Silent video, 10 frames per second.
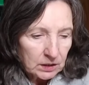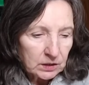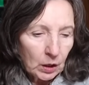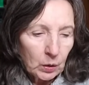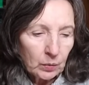
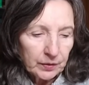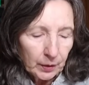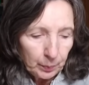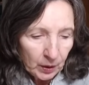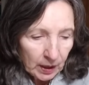So
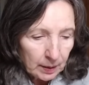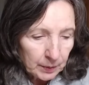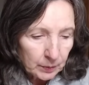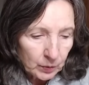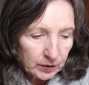the
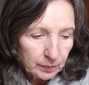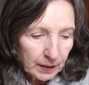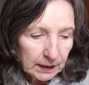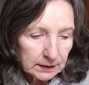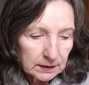problem with
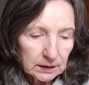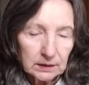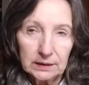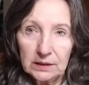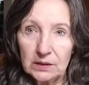my
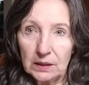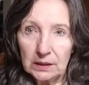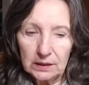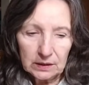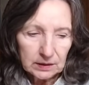little
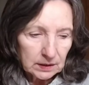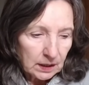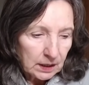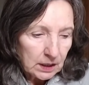Lizzie is